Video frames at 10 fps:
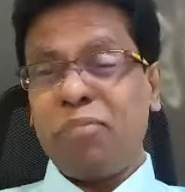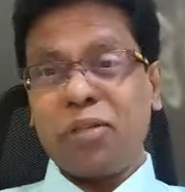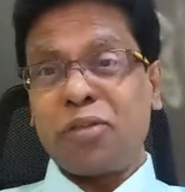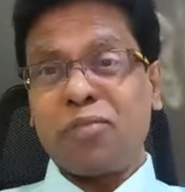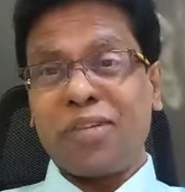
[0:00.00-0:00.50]

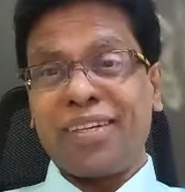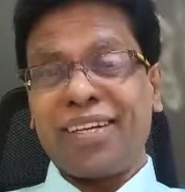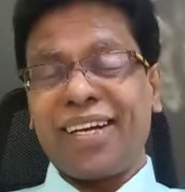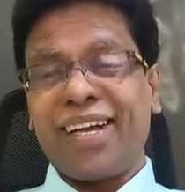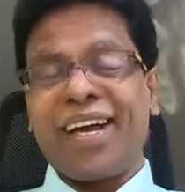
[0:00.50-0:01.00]
Beautiful.
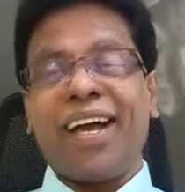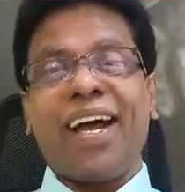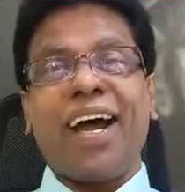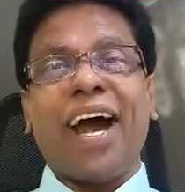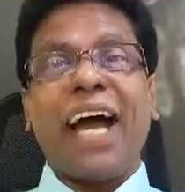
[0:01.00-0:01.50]

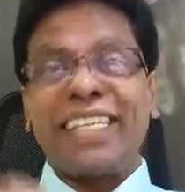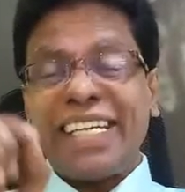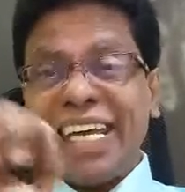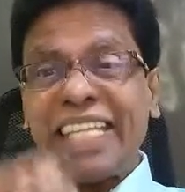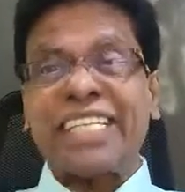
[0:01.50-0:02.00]
And the
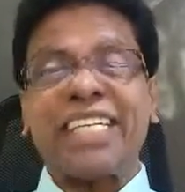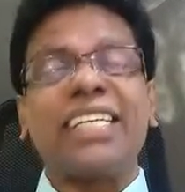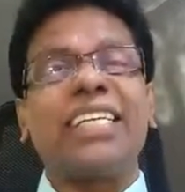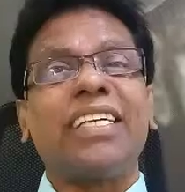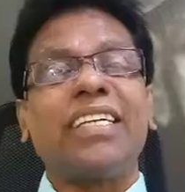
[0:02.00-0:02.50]
next
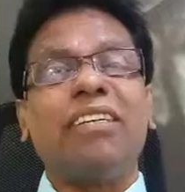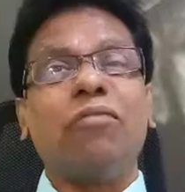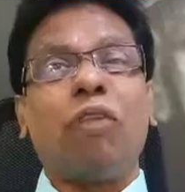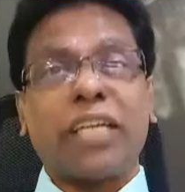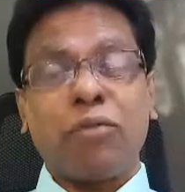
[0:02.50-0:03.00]
day,
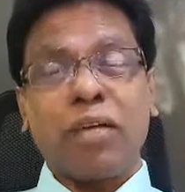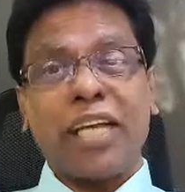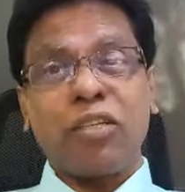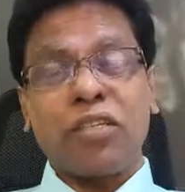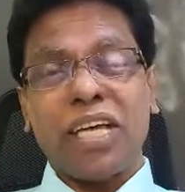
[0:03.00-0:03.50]
what I would
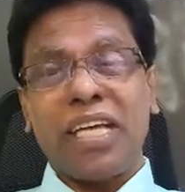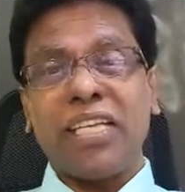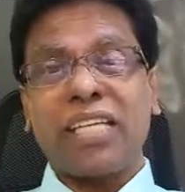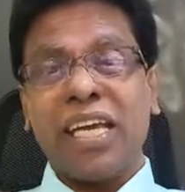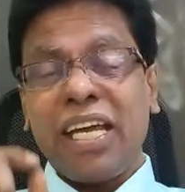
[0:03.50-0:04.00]
like to say
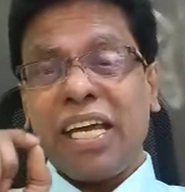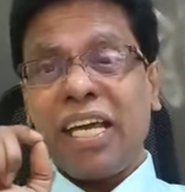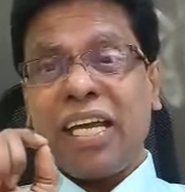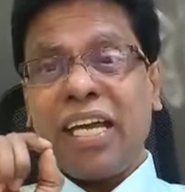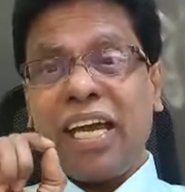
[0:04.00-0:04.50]
is,
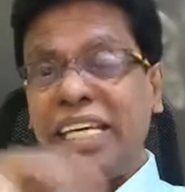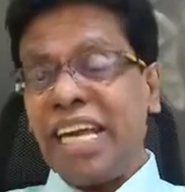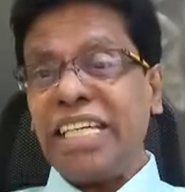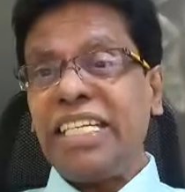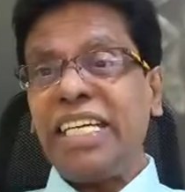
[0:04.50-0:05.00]
in
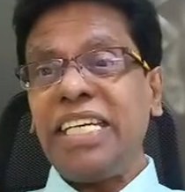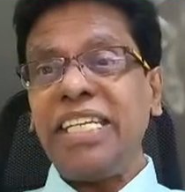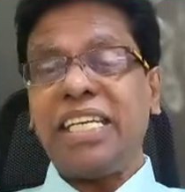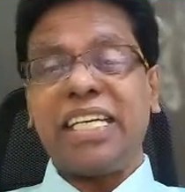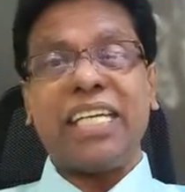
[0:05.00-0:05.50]

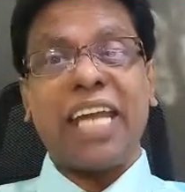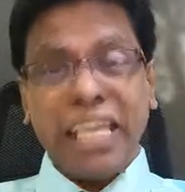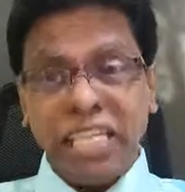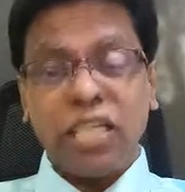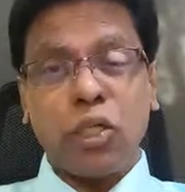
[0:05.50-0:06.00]

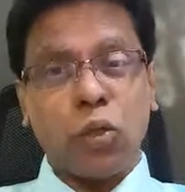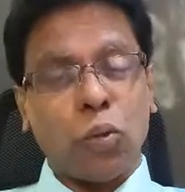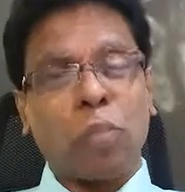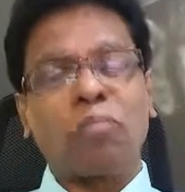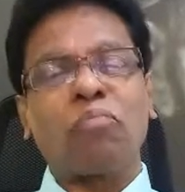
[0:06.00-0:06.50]
1992,